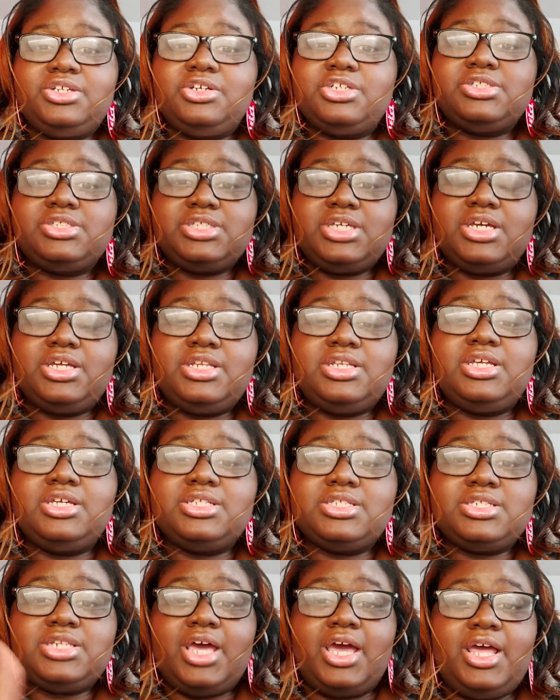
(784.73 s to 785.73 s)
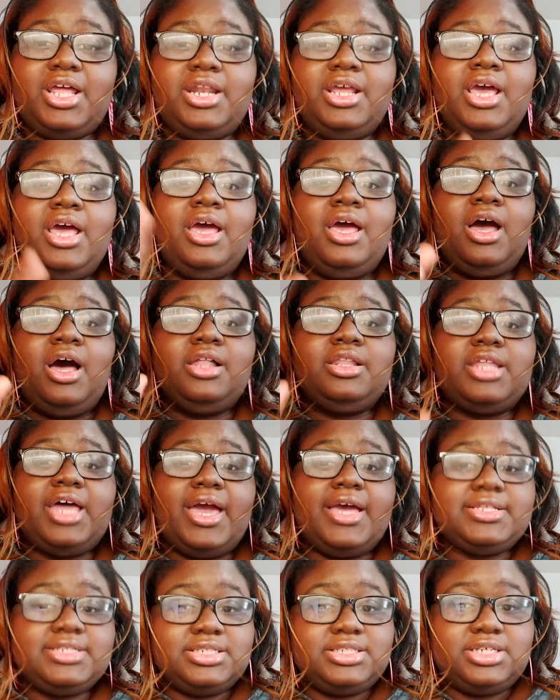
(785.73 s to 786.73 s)
your skin is not
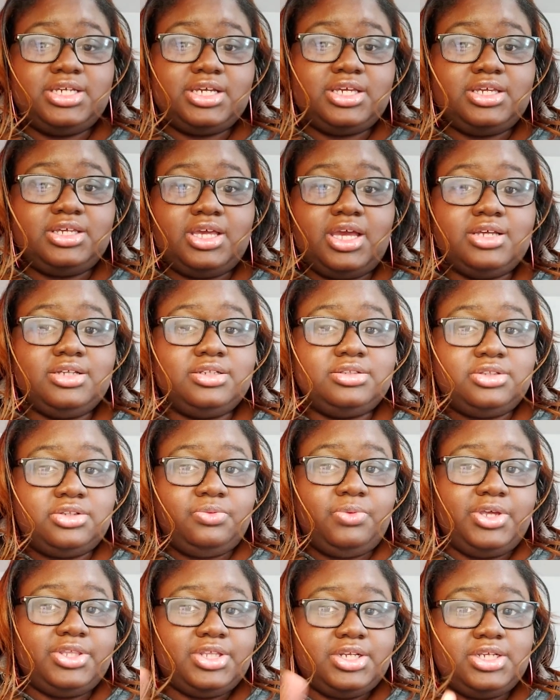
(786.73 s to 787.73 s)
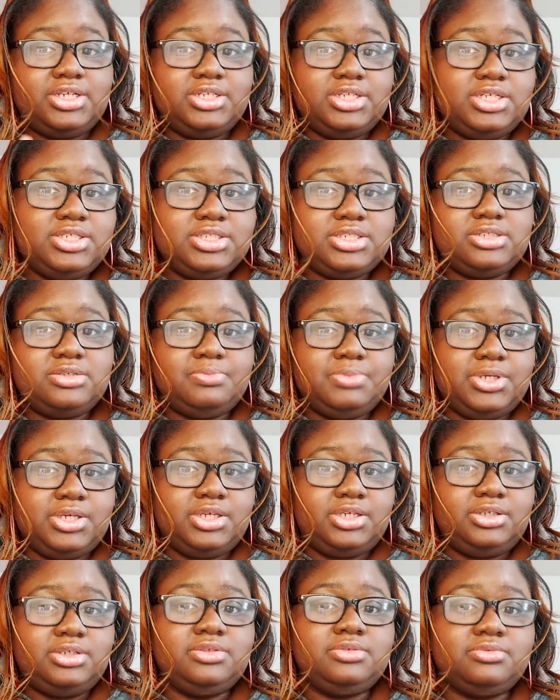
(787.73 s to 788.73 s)
elastic the way that it needs to be.
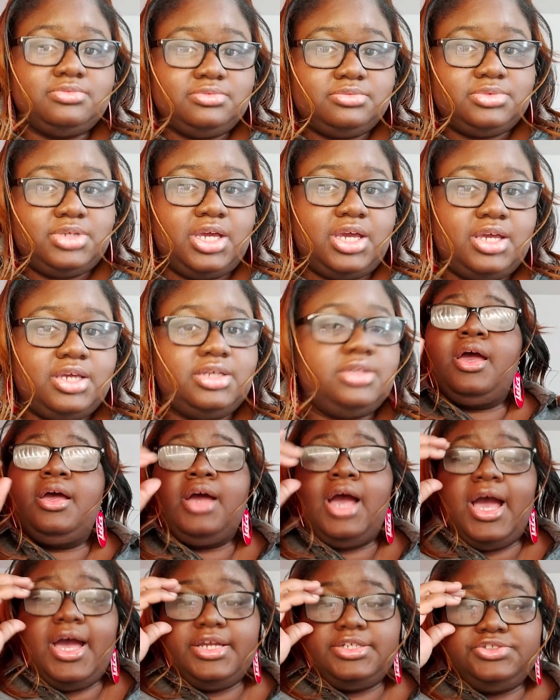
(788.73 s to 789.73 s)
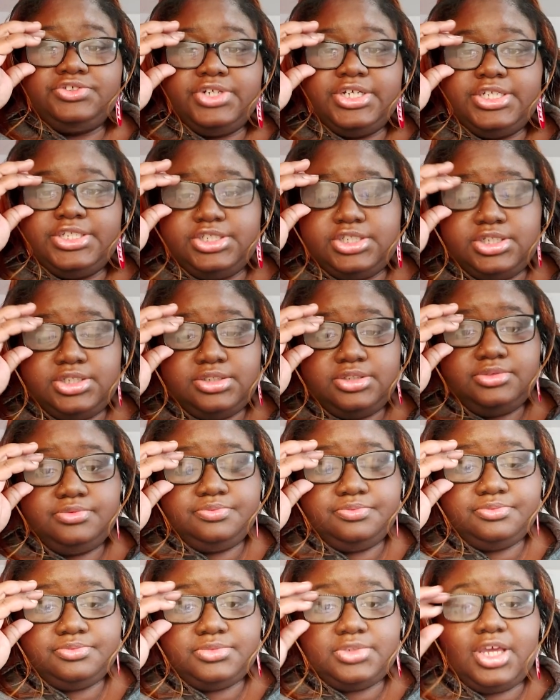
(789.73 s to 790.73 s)
Okay, hydration
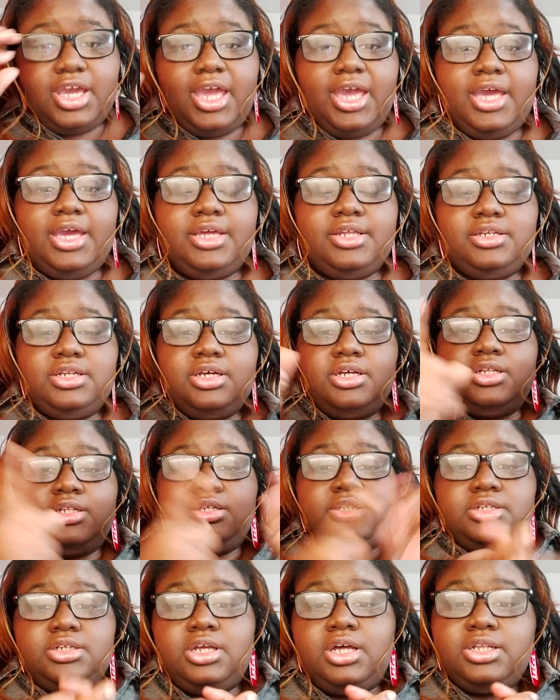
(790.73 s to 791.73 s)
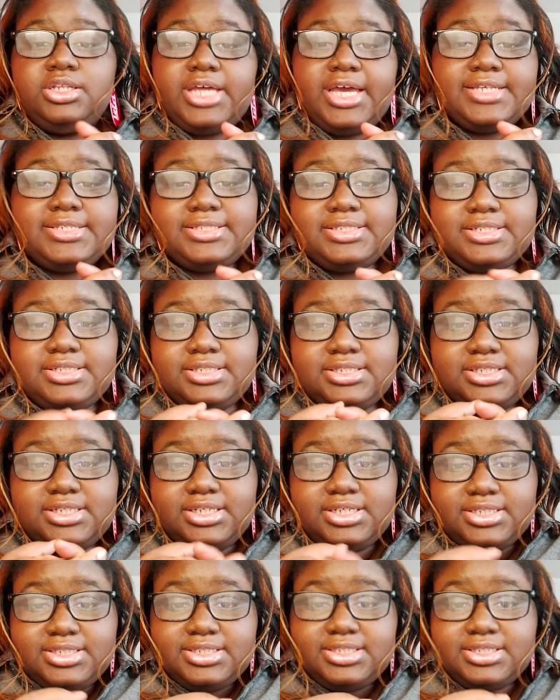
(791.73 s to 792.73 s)
and
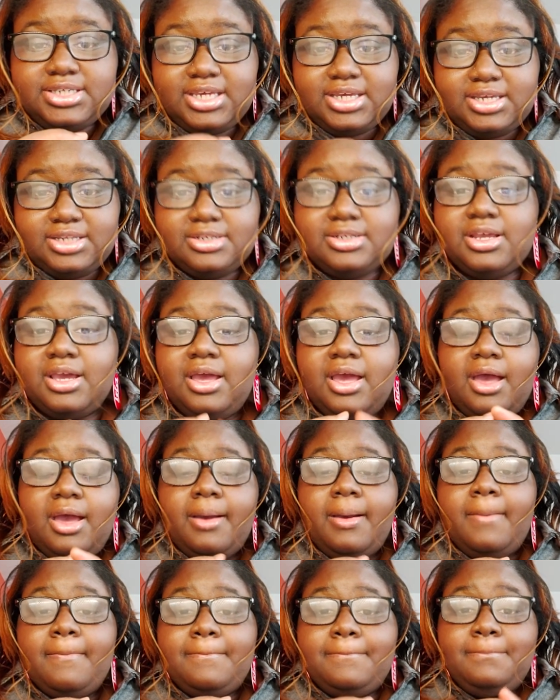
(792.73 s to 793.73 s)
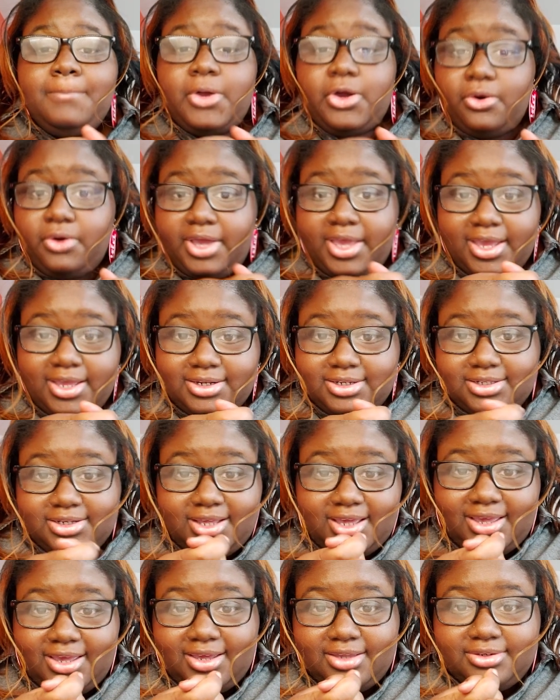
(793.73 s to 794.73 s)
elasticity in skin go hand in
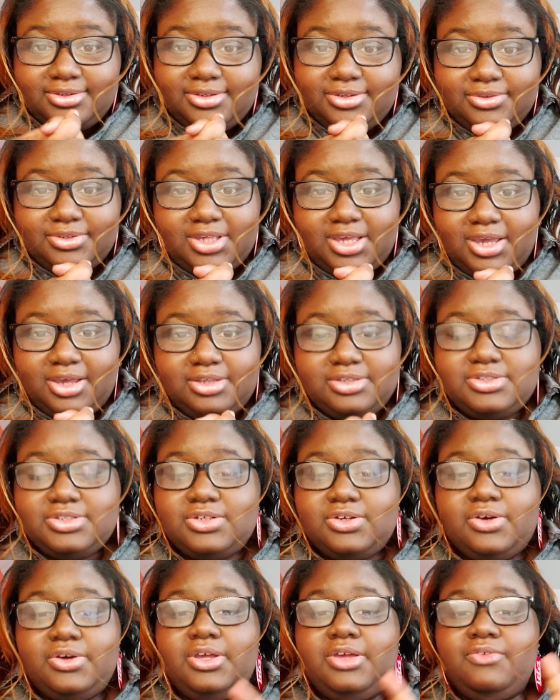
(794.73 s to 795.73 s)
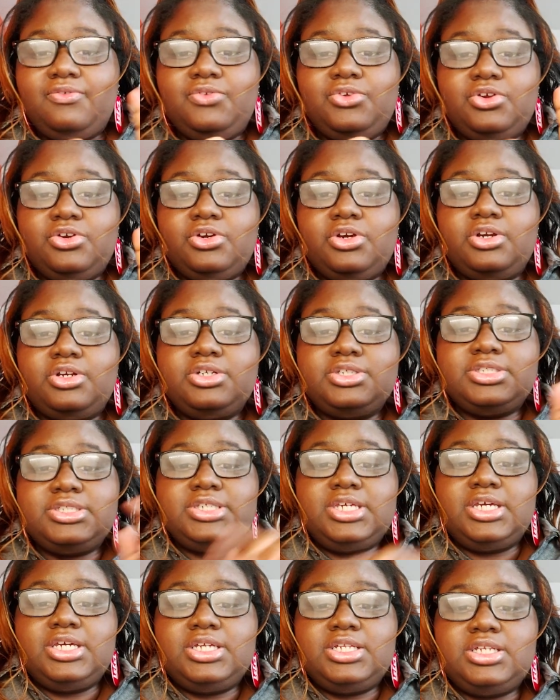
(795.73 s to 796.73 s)
hand. Okay, so if your
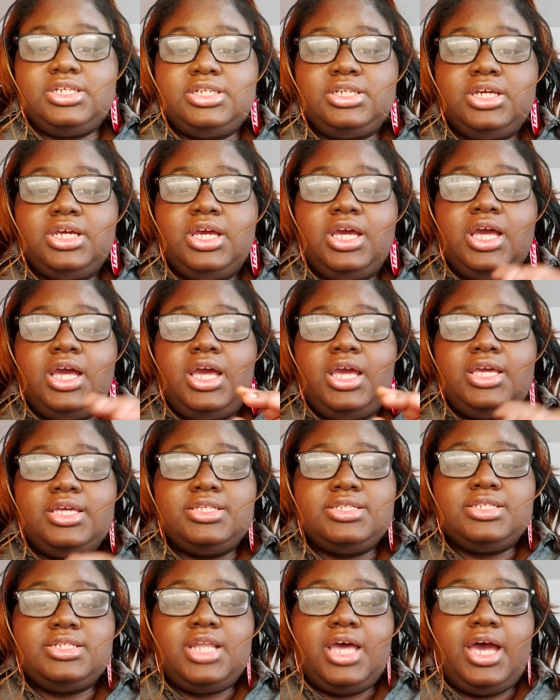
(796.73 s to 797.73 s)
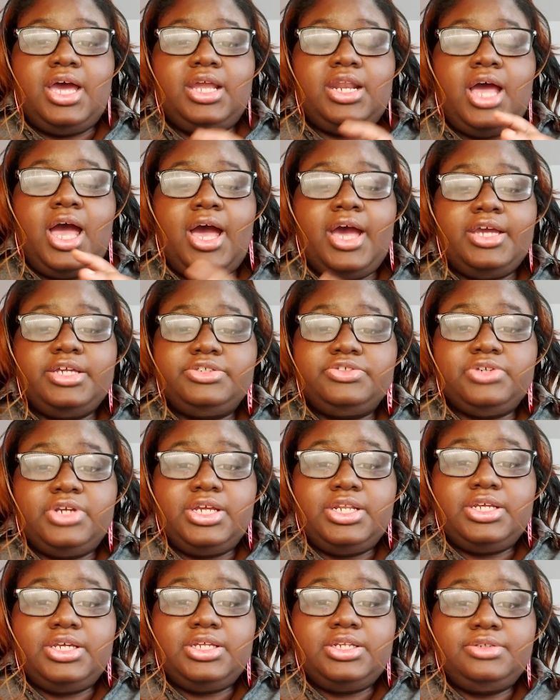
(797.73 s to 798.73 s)
skin is not
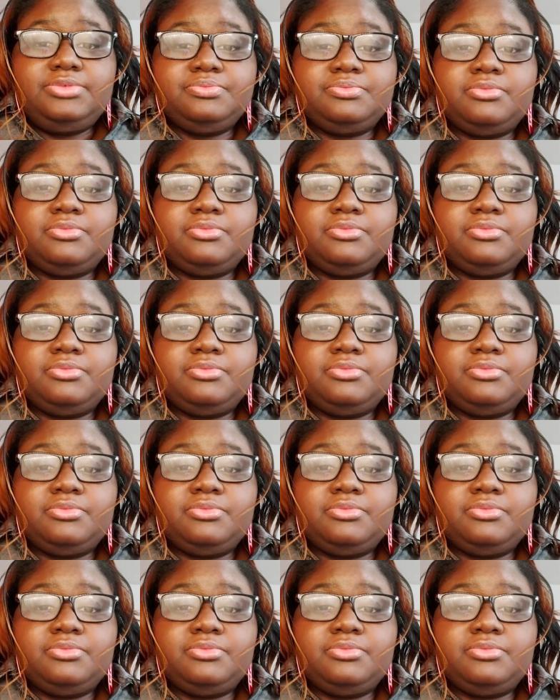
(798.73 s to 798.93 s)
hydrated,